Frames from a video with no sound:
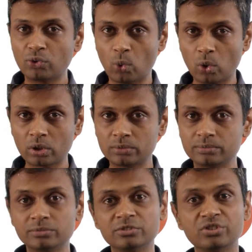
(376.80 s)
4,
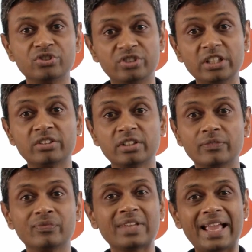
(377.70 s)
6,
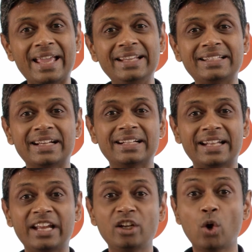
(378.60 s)
8,
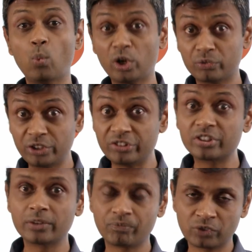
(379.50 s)
9, one of these.